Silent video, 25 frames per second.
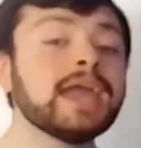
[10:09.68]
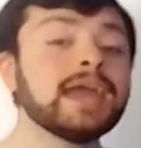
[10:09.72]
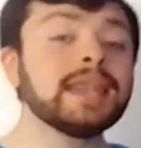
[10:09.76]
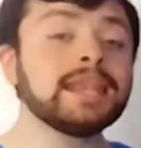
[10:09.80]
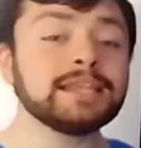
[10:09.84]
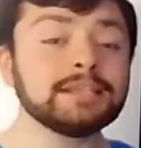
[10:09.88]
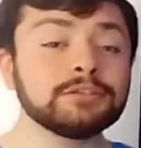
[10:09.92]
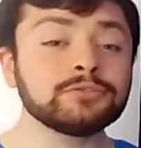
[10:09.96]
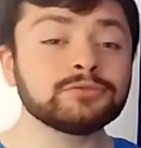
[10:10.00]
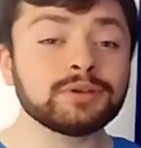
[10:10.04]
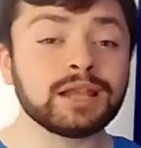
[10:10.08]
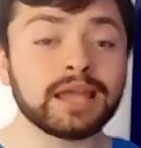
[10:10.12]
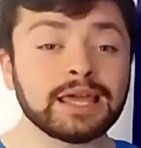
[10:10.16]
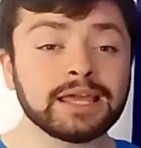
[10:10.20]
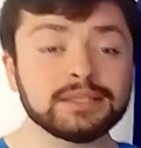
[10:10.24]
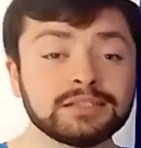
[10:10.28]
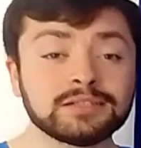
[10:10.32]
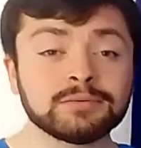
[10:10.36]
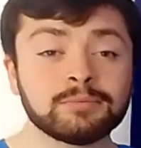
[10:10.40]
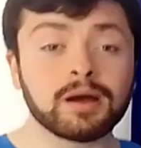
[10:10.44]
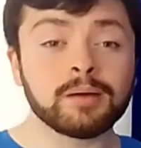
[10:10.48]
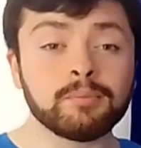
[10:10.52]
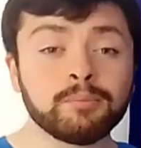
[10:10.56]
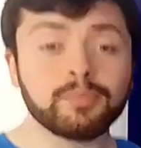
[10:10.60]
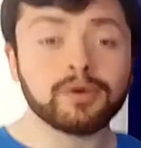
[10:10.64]
it is related
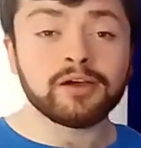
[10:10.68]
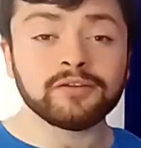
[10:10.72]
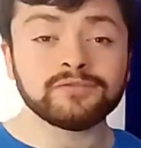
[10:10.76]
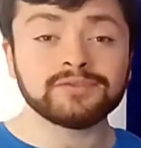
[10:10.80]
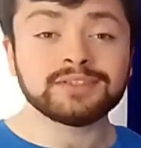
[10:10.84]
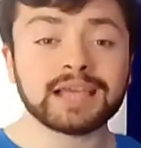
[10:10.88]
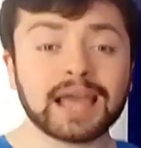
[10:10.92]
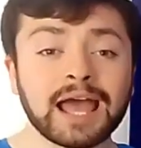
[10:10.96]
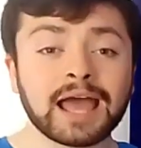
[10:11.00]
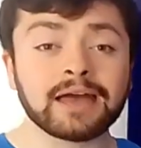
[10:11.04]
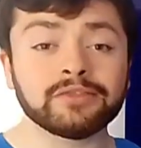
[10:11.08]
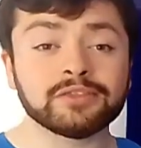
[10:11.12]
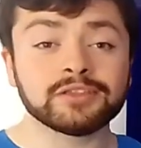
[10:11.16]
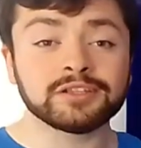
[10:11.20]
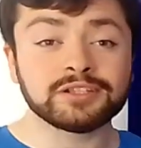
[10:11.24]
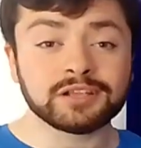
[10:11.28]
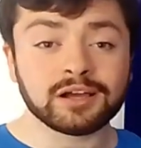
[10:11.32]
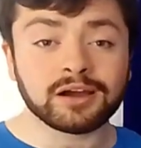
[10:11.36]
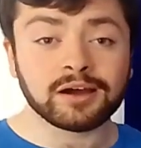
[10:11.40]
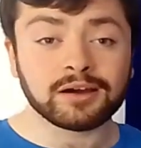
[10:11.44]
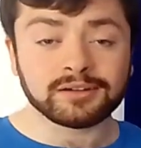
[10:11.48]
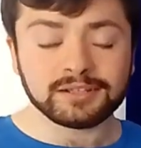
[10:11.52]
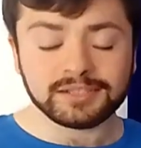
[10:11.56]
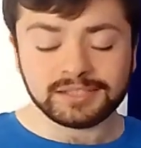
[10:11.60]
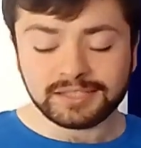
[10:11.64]
to my birthday and the
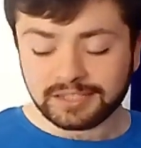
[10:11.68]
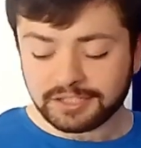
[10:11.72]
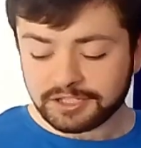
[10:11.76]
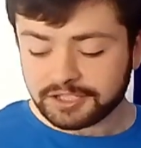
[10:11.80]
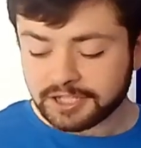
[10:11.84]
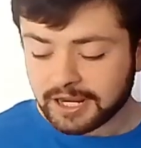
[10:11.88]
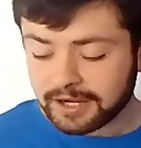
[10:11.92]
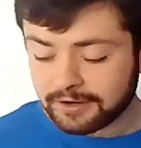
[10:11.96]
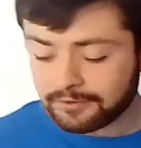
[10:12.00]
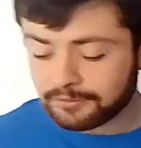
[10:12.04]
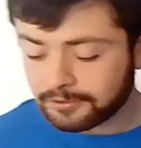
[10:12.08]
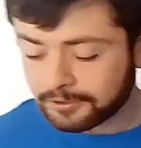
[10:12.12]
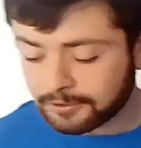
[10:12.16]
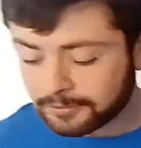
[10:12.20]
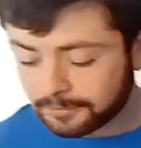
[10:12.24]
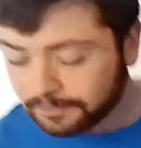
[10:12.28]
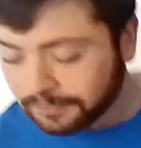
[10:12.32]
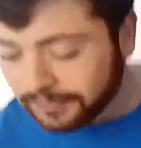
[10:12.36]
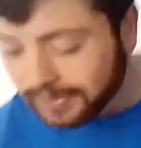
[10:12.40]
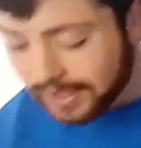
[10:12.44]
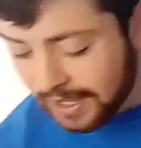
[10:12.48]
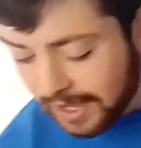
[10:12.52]
TARDIS in general.